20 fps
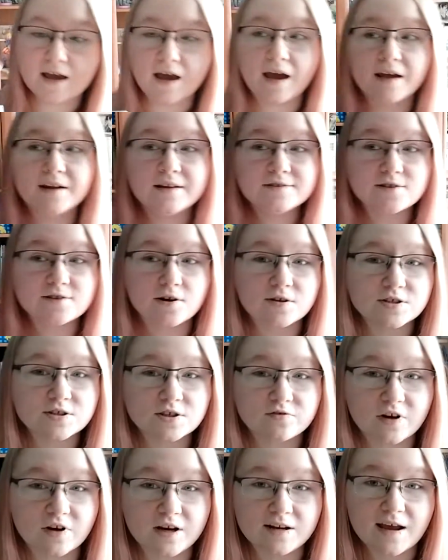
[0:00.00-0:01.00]
And it's
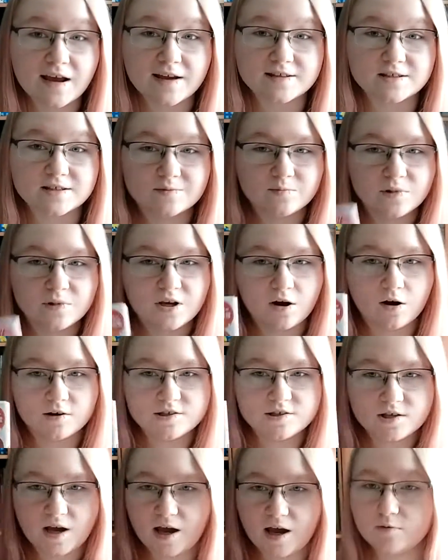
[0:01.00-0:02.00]
also very nice,
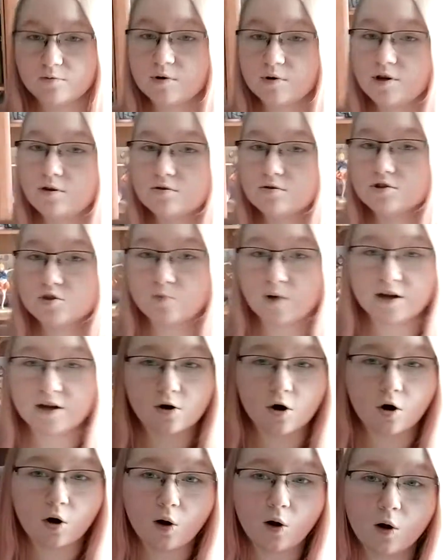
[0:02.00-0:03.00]
because I reused
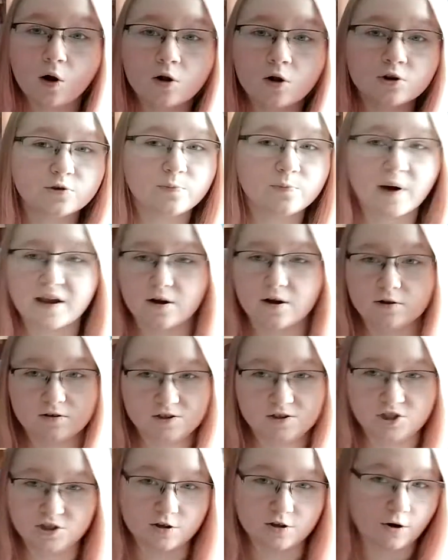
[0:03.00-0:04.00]
my old
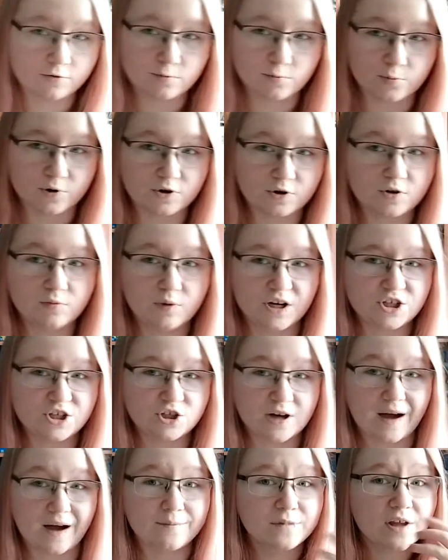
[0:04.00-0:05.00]
biology notebook,
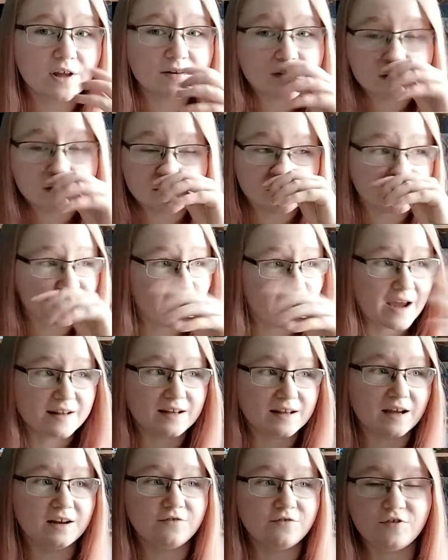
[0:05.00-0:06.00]
which I'm not gonna
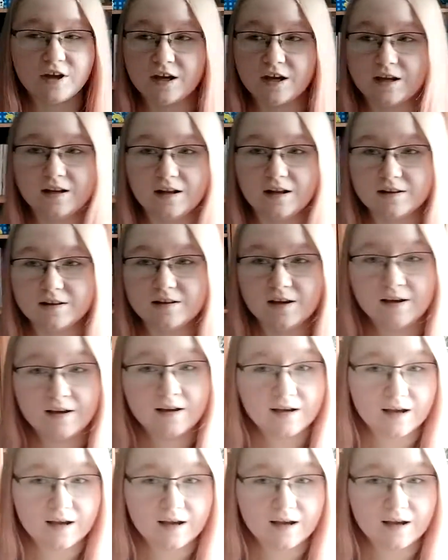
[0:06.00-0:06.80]
write anything in it,